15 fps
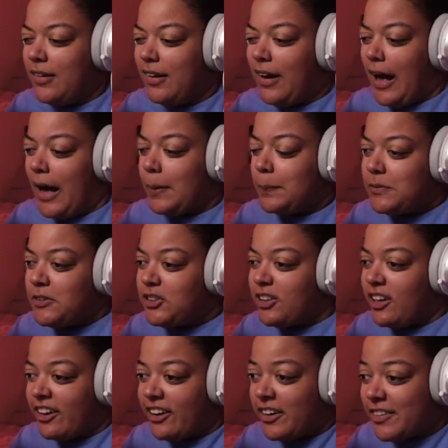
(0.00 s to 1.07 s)
I'm I'd
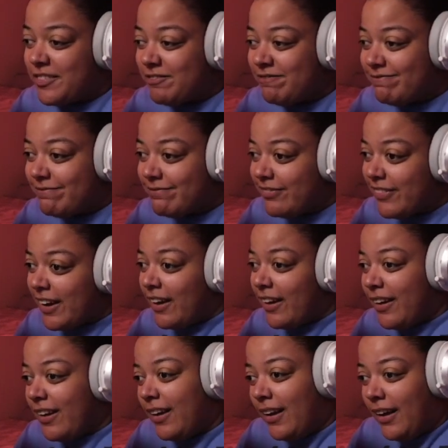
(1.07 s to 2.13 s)
shook. Like to say it's a pleasure to
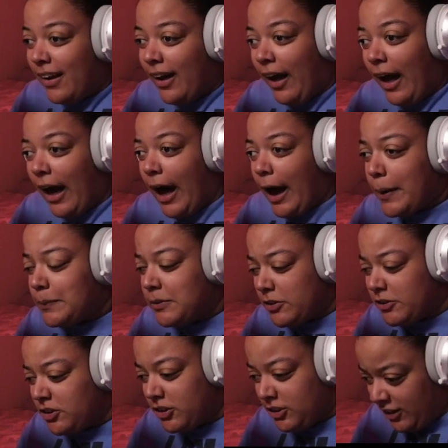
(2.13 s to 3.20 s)
see you on I'm
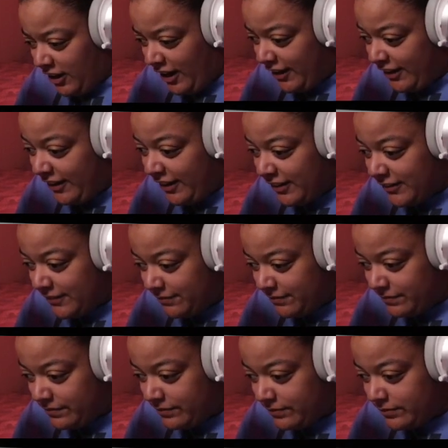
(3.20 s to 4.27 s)
shook. earth outside
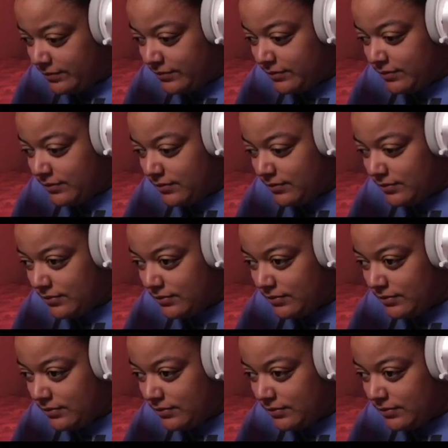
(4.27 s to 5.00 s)
my club. It's not.